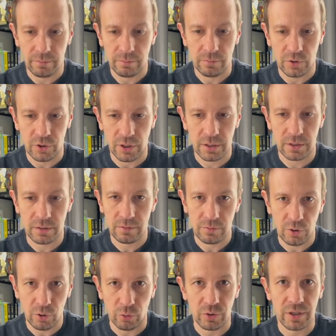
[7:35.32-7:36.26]
just,
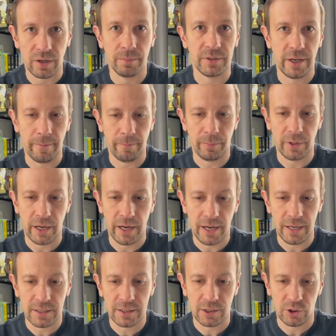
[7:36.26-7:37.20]
some
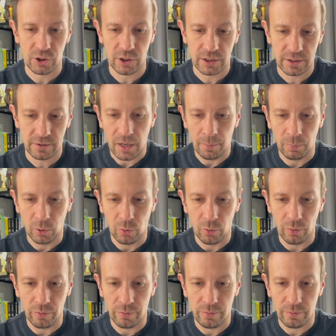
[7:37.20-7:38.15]
templates, and just
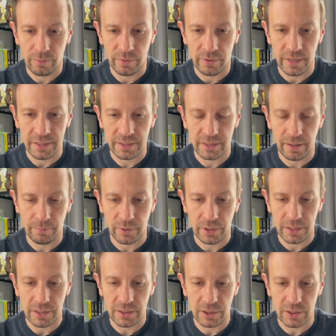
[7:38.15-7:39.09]
upload these
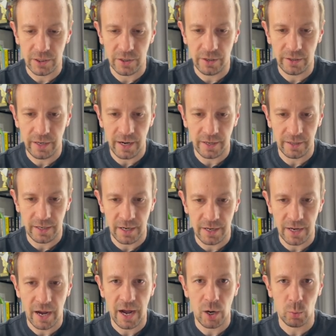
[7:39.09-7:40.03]
templates here, and
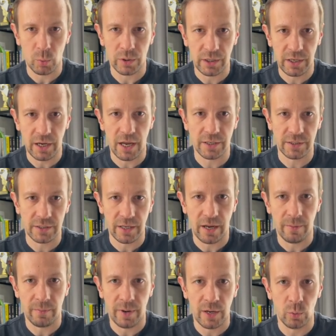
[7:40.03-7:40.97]
AI will catch
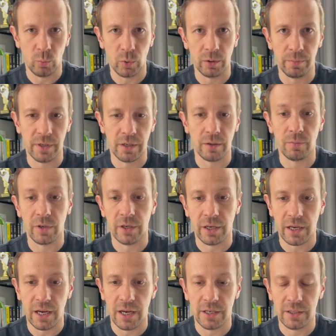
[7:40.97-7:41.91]
them and will be
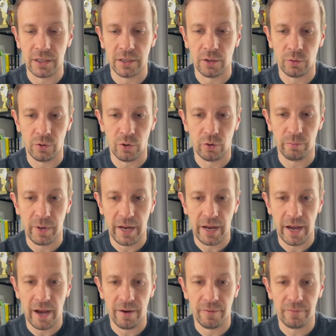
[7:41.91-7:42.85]
communicating on your
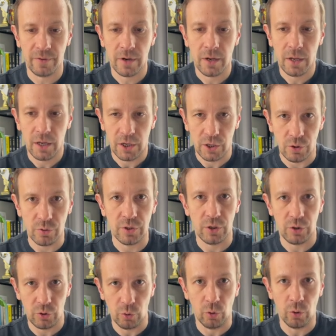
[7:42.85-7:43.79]
behalf
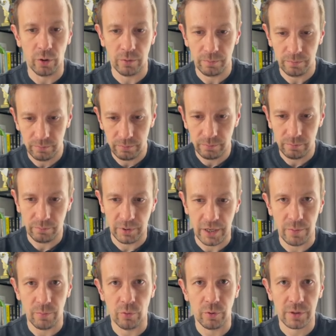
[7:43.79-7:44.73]
using your
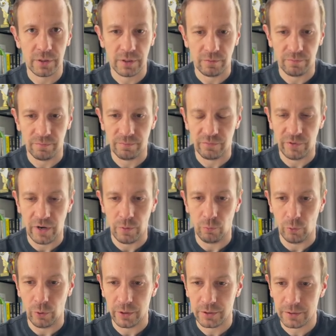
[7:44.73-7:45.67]
playbooks and
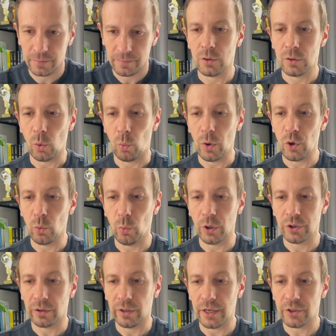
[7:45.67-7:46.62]
frameworks. when you
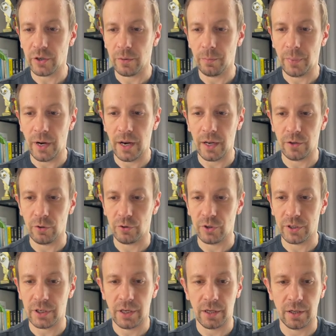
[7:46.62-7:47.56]
want to launch campaign, you
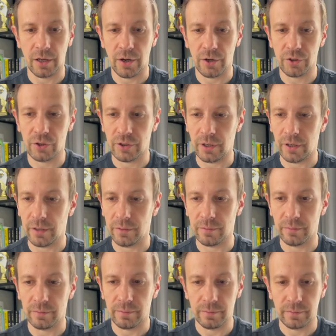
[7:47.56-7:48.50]
just hit launch,
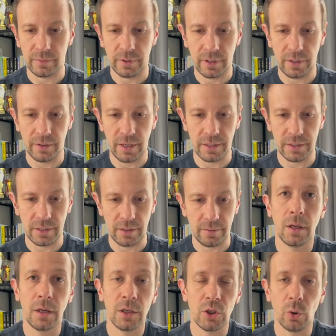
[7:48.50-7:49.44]
and that's it.
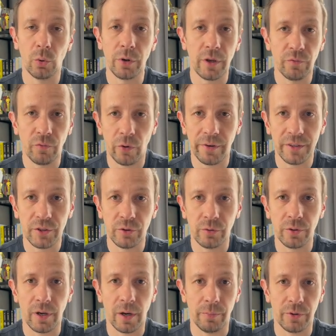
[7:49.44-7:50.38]
So looking forward
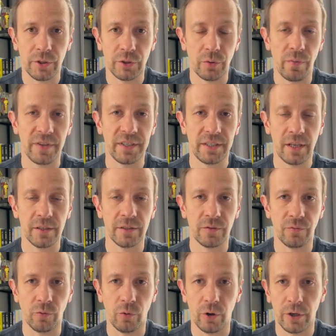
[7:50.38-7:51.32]
to cooperation with
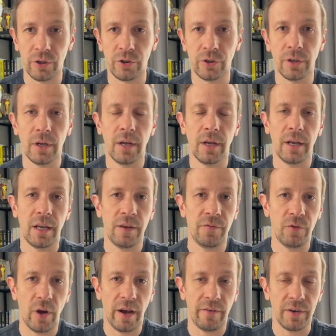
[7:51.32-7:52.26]
SalesForge.
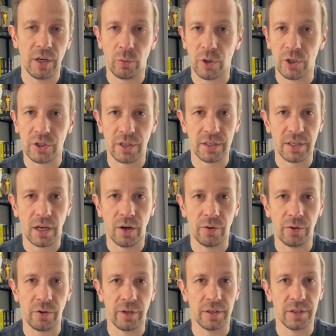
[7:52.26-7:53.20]
If you have any questions how
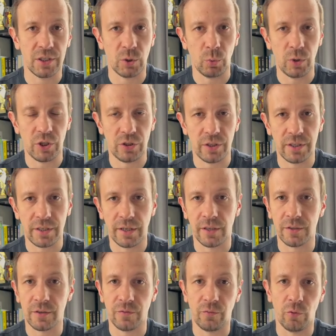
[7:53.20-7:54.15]
you can switch to
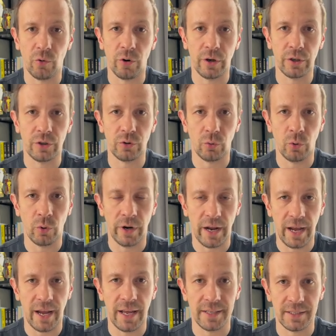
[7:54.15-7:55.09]
SalesForge or
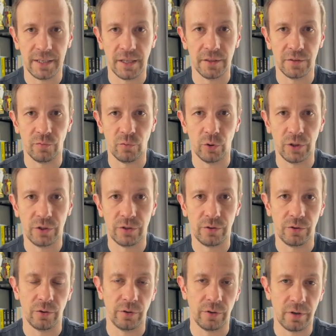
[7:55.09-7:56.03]
add SalesForge
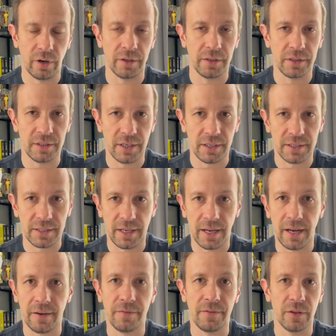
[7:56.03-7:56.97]
to your current tech
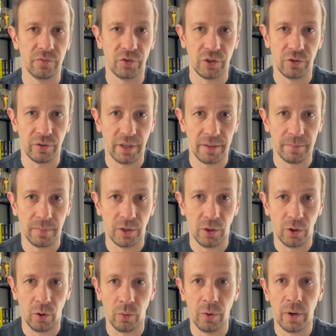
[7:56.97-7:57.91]
stack, feel free to let me
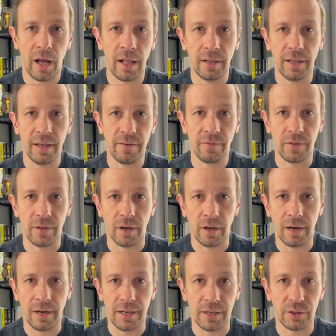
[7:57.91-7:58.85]
know. I'll leave
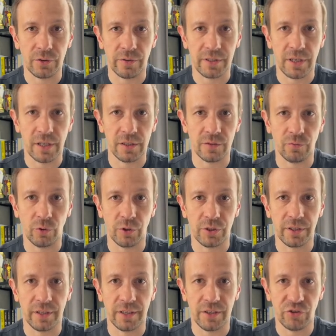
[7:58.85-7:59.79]
the link to
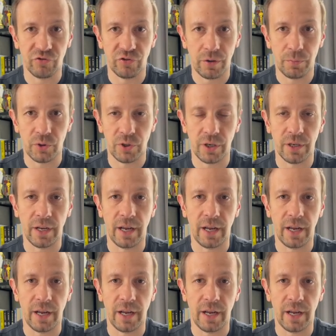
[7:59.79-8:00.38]
SalesForge in the description,